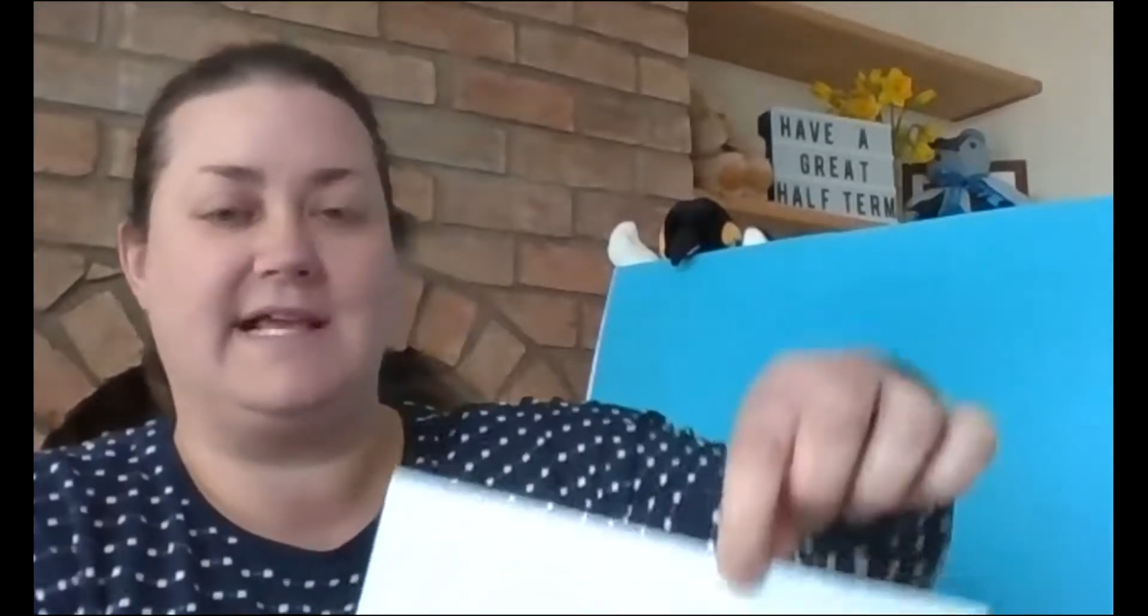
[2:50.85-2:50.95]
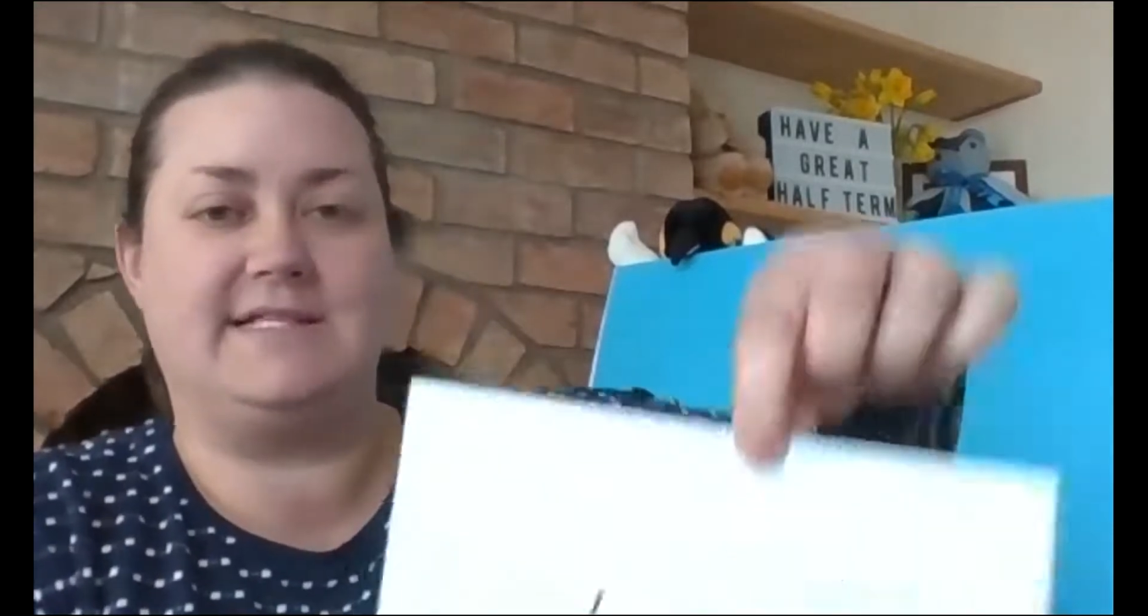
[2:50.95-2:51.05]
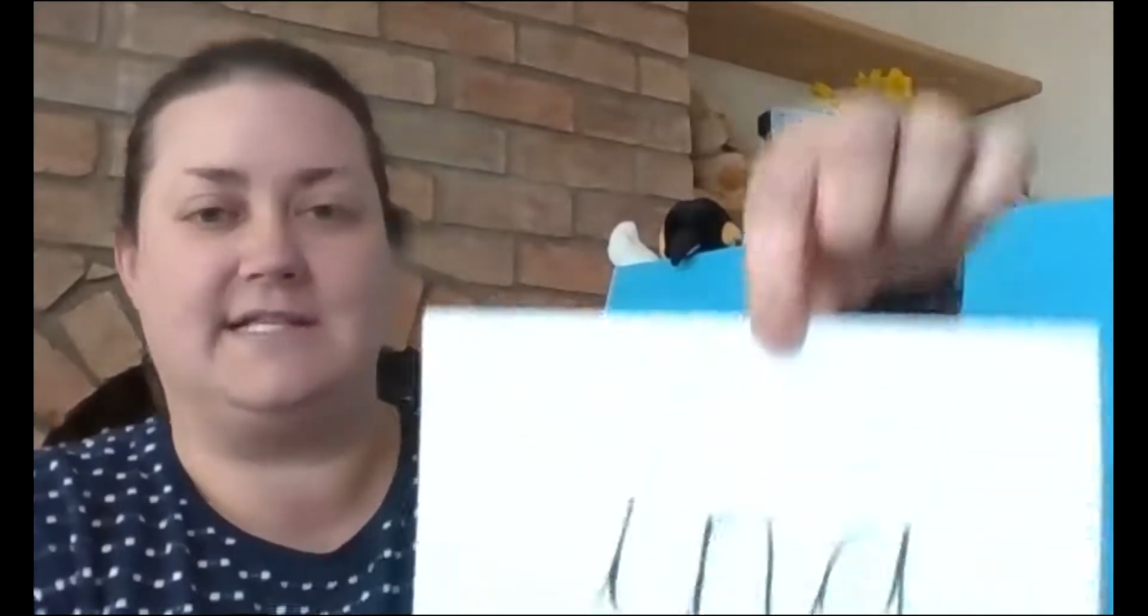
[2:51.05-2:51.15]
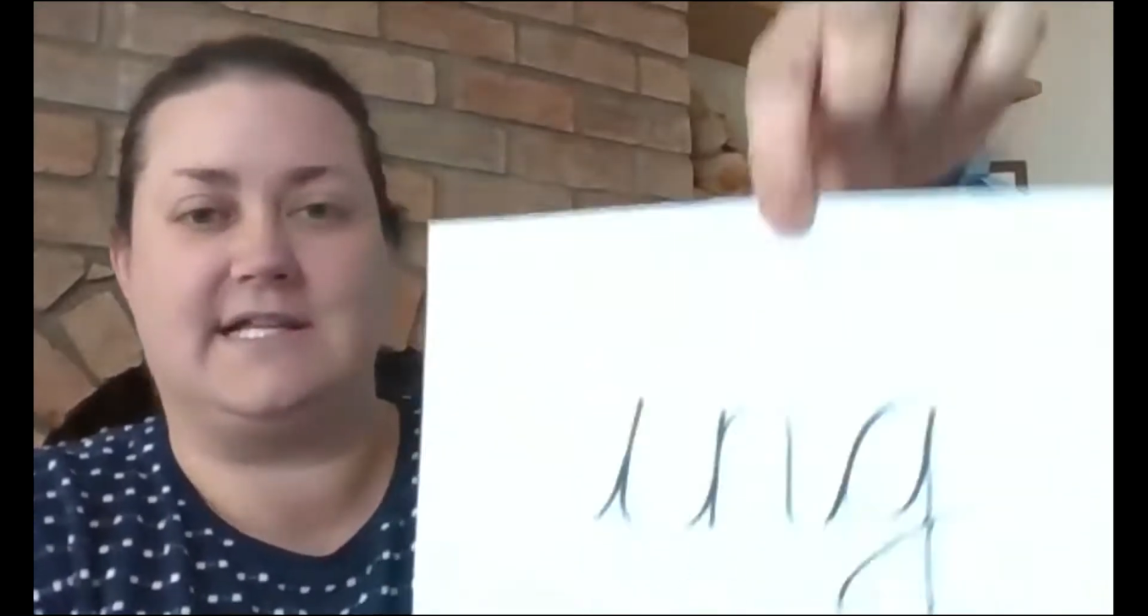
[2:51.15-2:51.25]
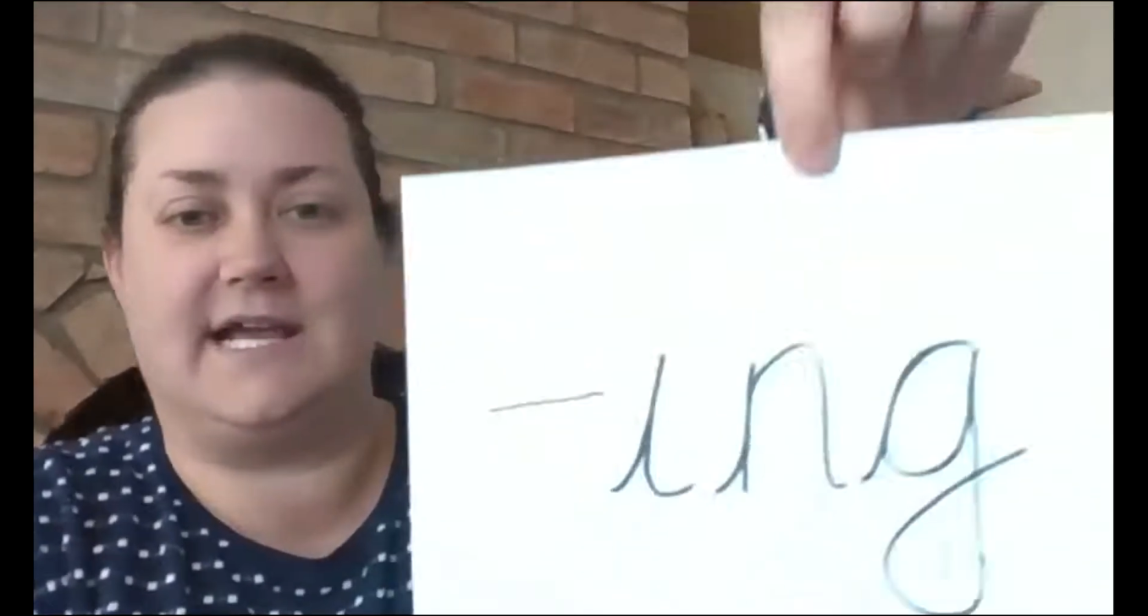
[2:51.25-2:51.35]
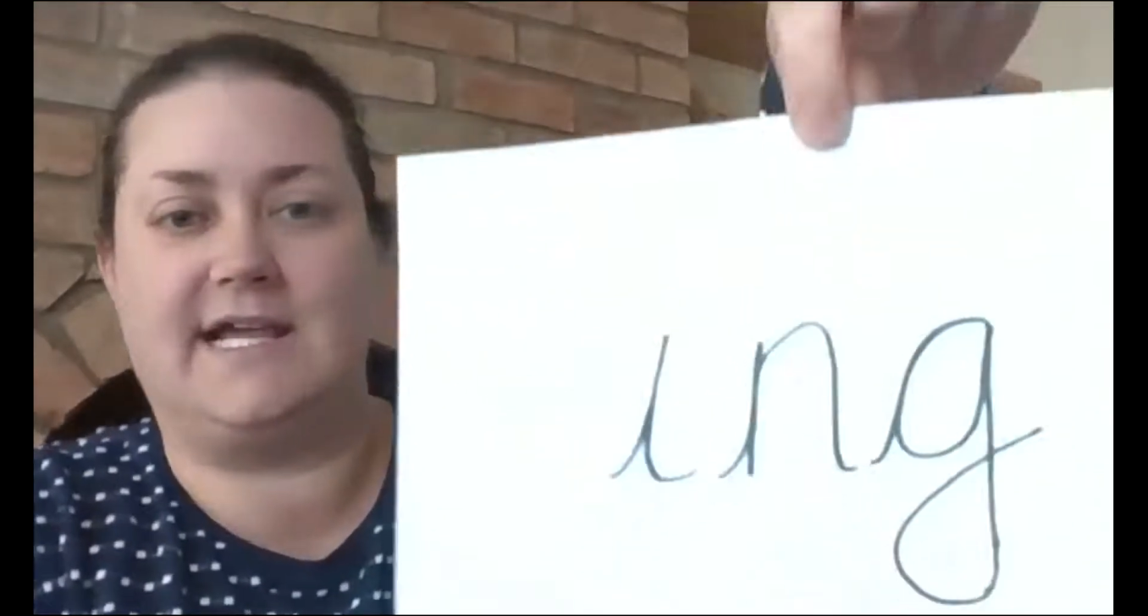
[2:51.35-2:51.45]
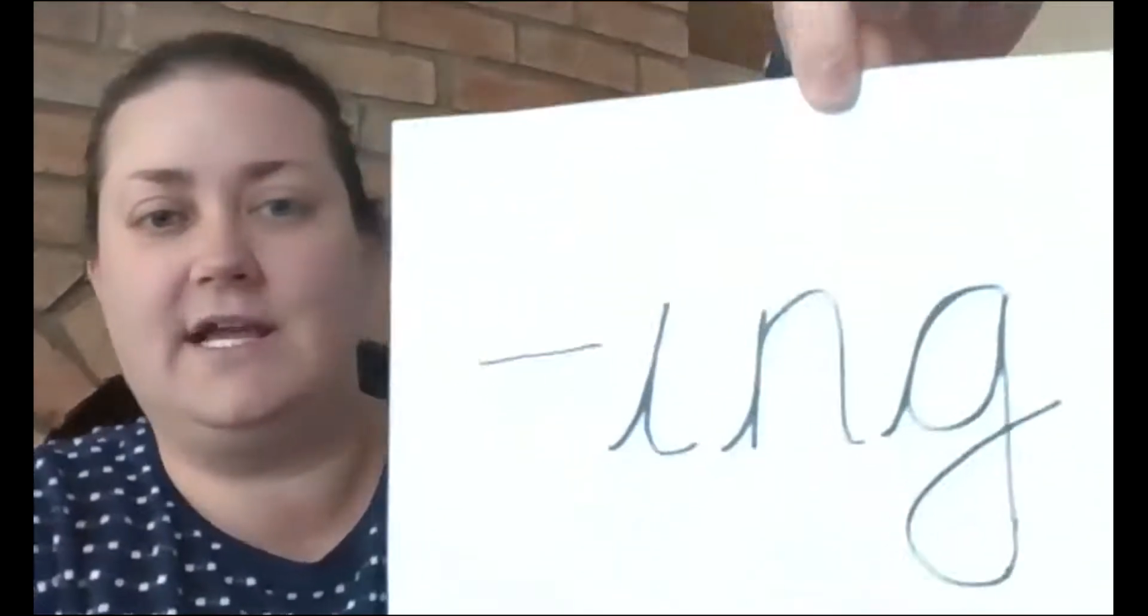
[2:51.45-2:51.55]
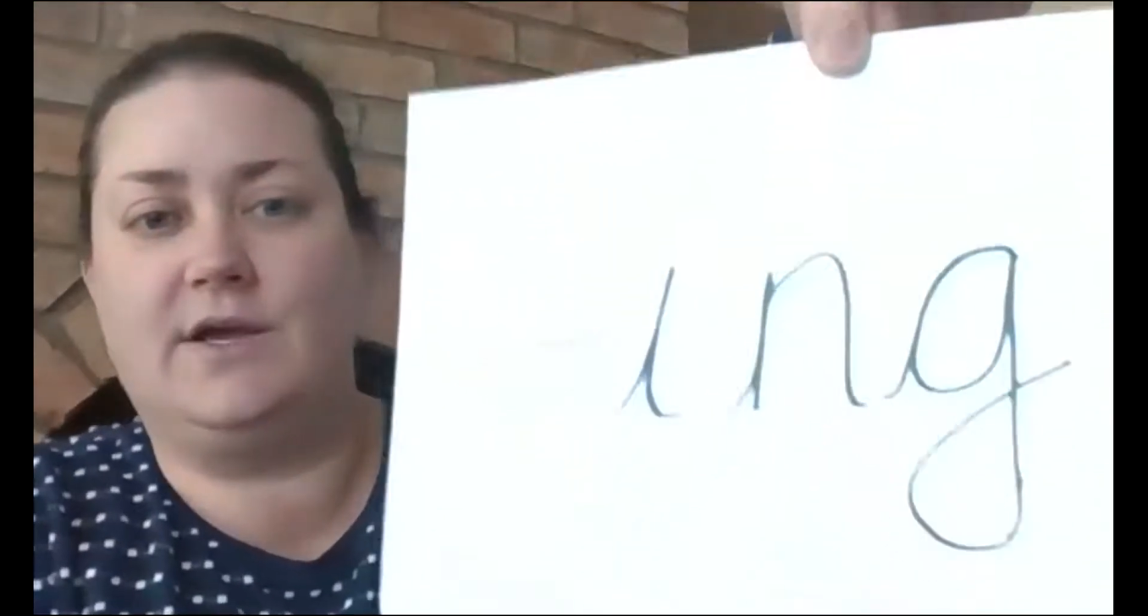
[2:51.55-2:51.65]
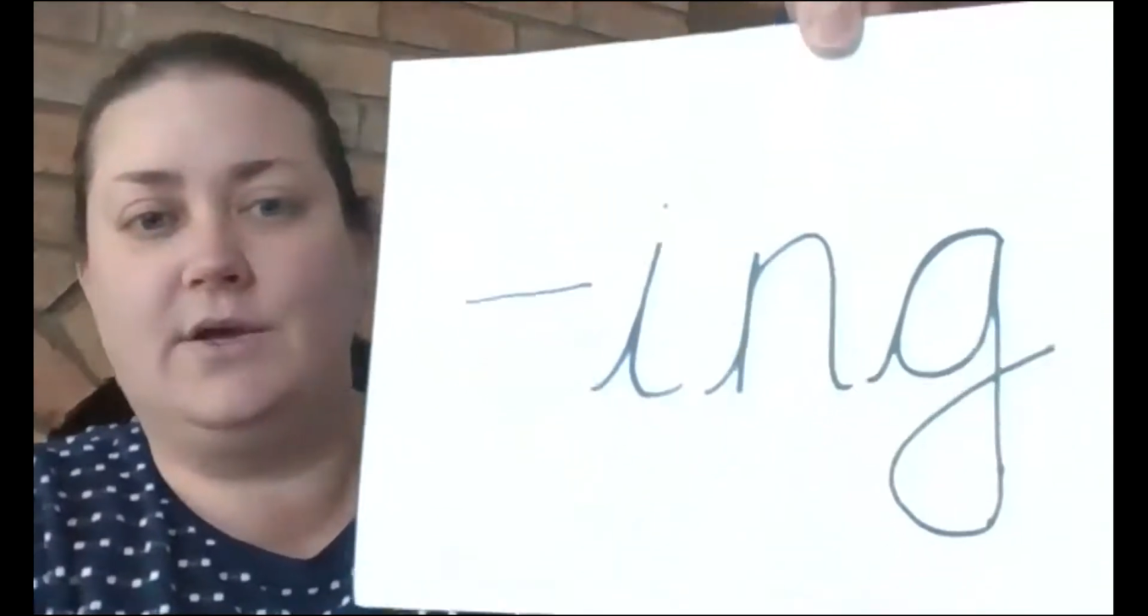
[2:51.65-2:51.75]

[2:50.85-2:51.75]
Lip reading: yesterday